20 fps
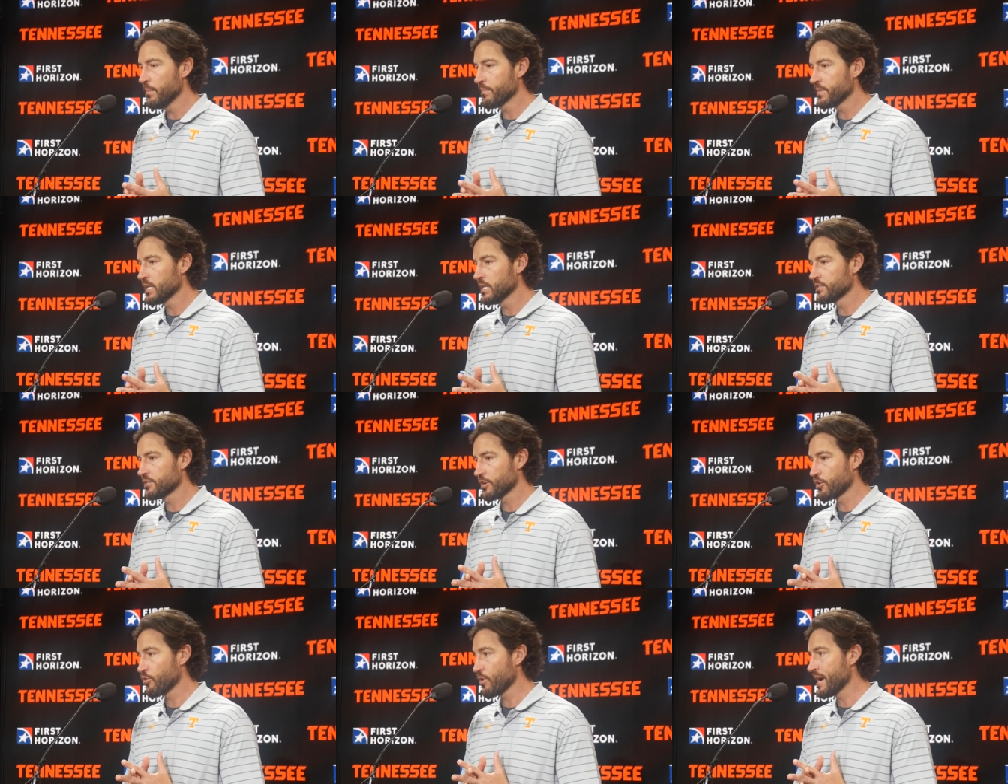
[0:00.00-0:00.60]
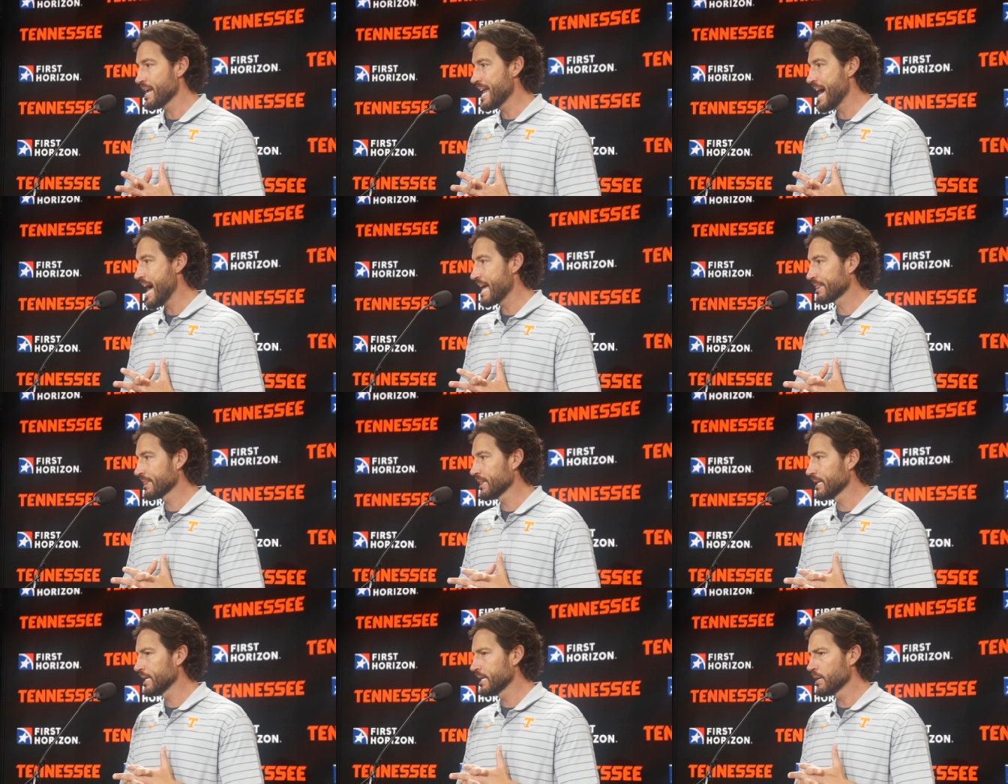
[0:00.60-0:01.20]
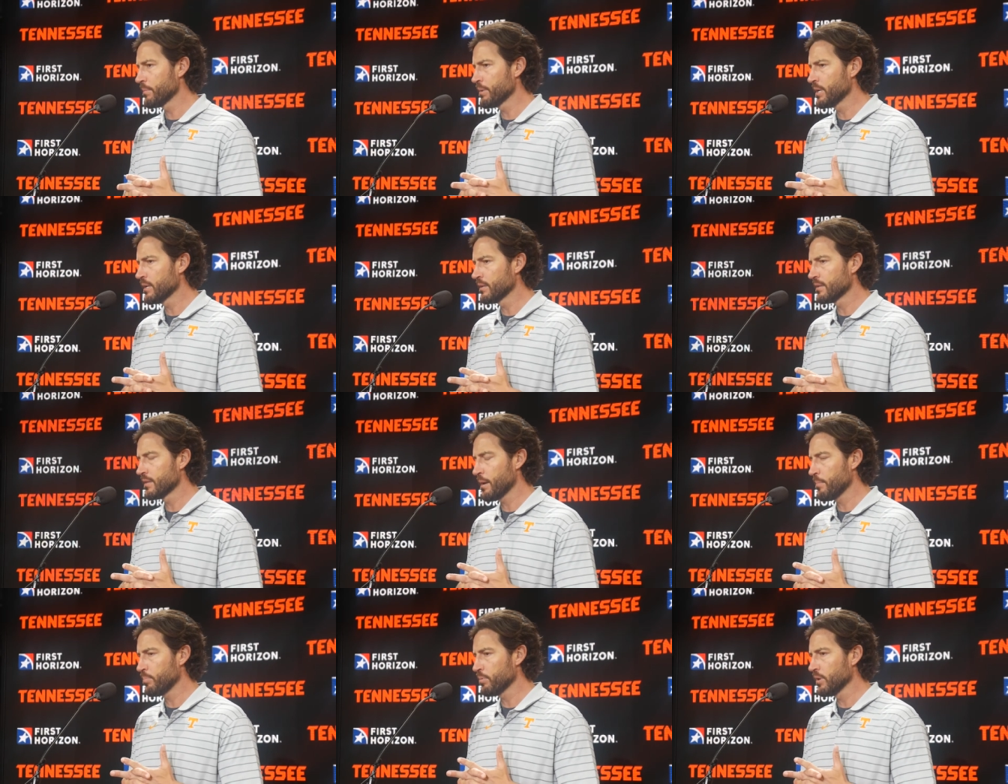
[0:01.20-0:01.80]
He's a great athlete. I
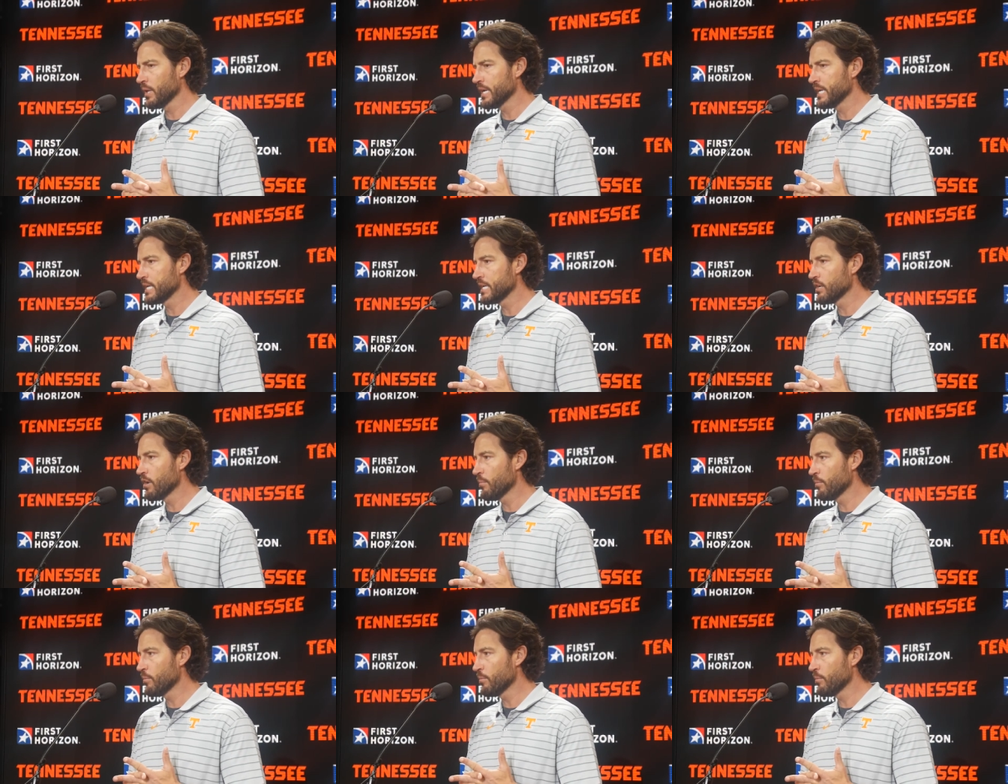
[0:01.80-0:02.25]
mean, that play he